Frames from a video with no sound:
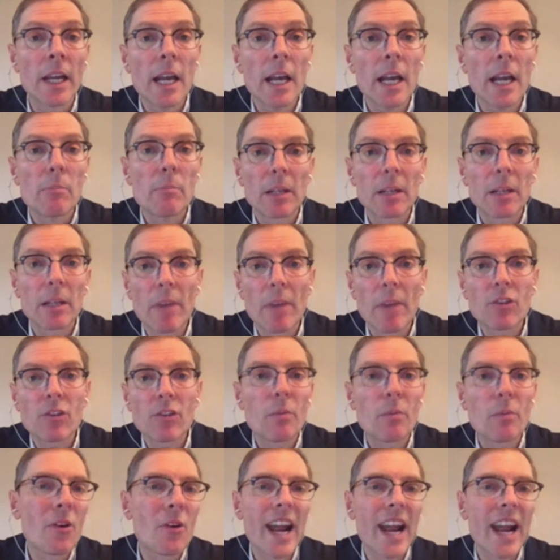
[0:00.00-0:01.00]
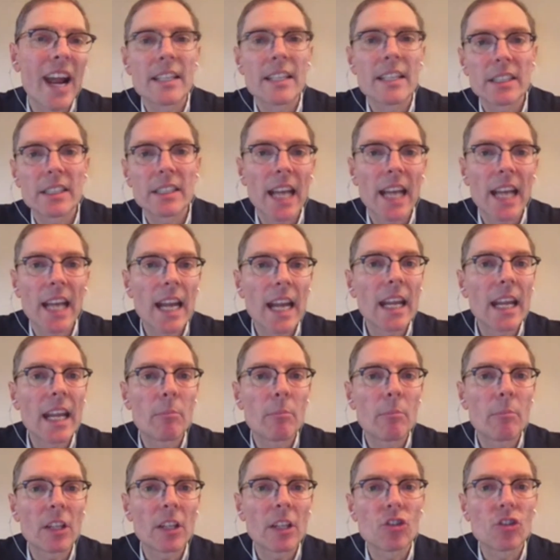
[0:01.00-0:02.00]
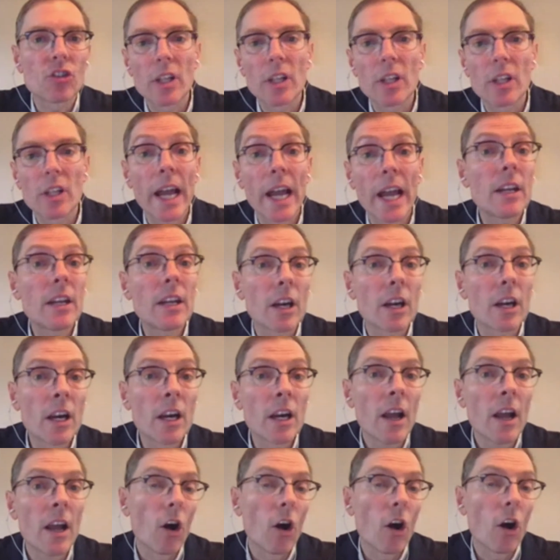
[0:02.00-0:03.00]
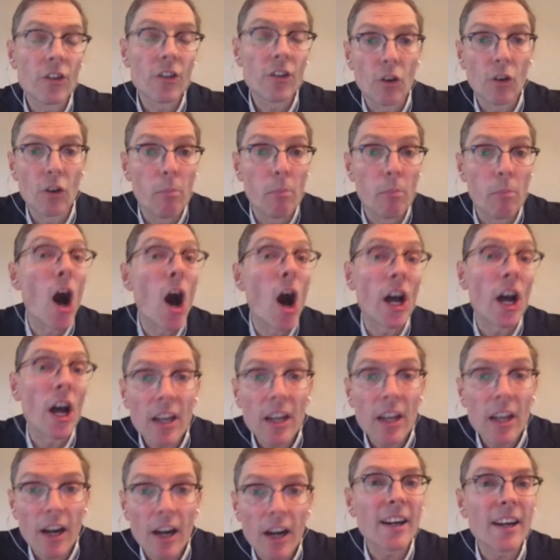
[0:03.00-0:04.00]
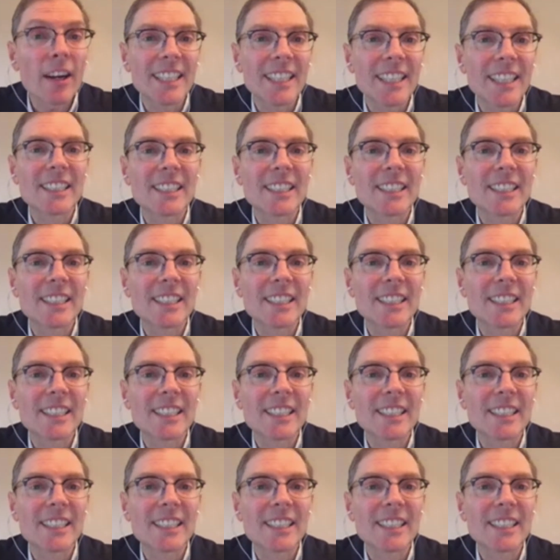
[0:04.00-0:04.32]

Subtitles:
but much more entertaining, much lighter, also bawdier in